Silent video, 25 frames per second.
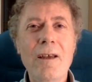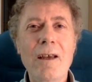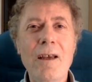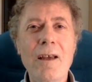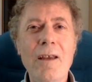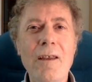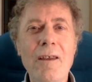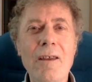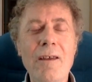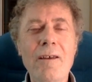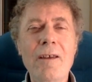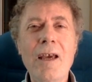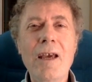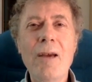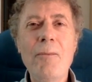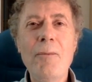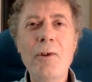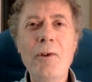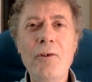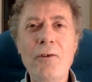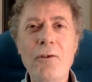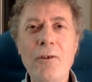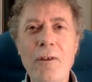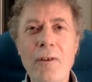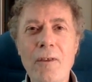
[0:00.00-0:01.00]
and the
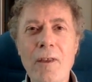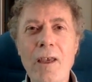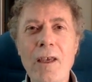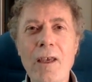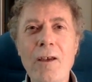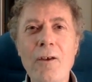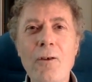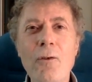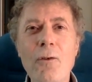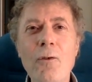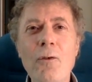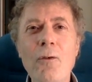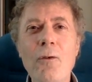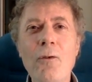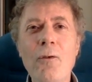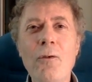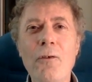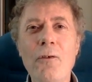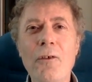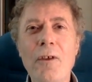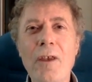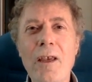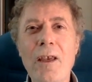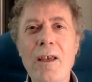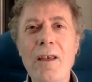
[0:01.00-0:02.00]
damage that they
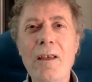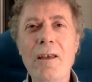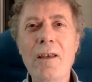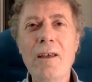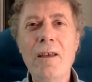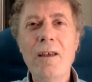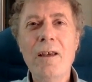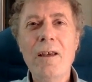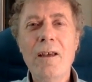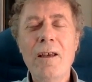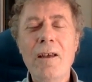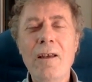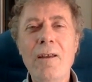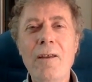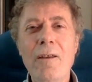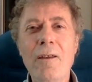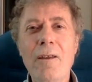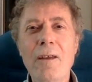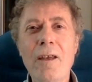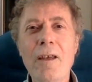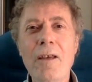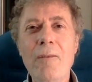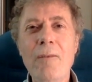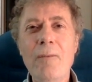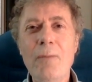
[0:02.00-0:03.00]
cause in
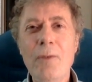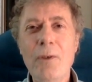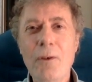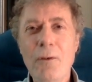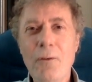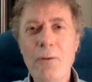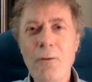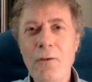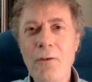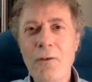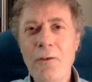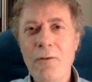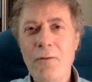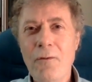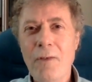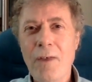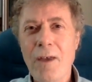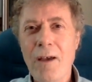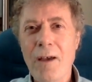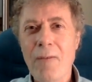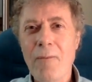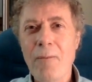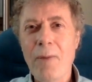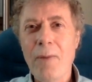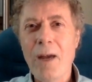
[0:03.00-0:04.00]
the abuse of
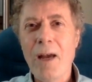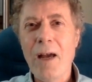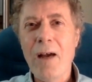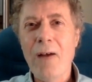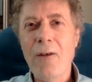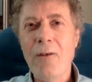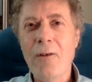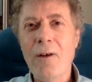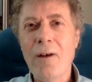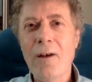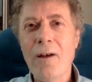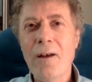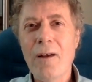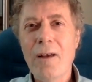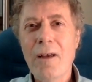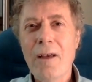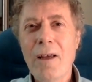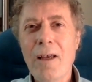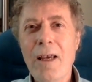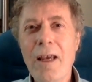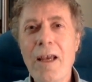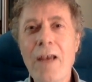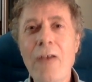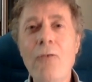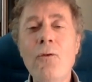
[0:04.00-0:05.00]
that power
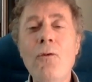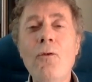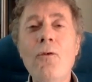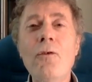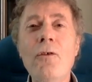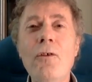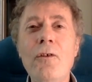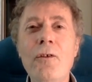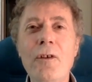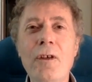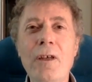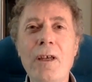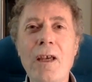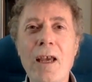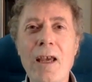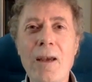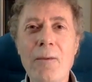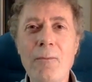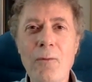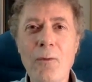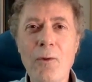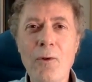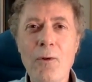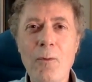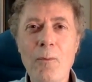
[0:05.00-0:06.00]
in order to
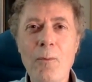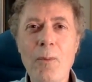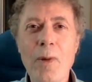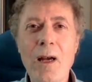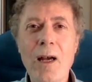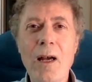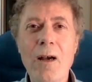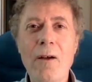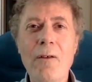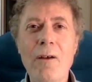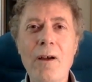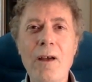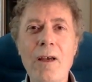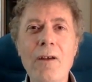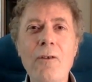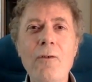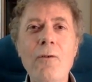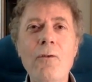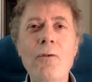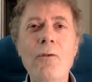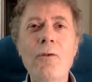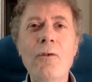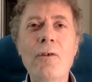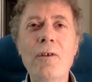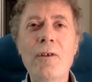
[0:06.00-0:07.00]
get more power, in
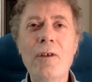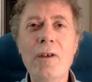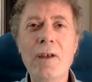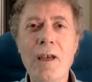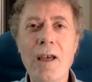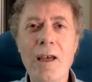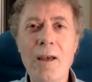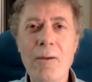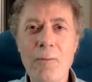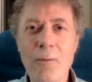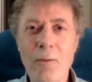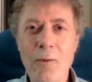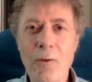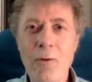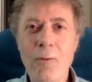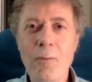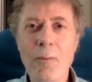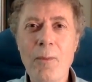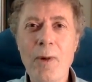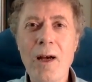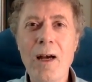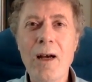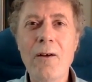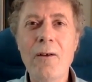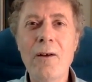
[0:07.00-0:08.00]
order to get more
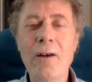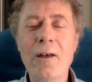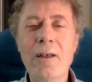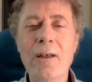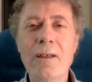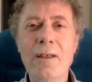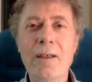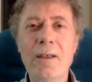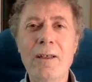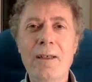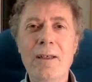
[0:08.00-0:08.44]
power.